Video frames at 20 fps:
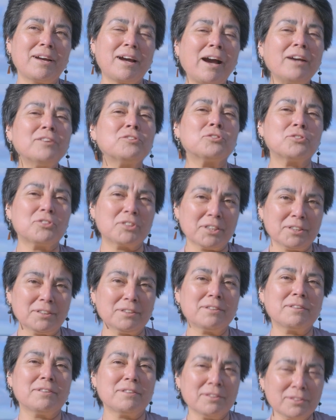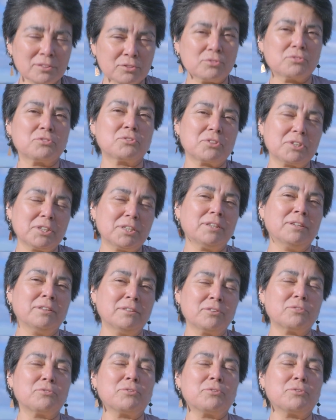hydrogen industry in the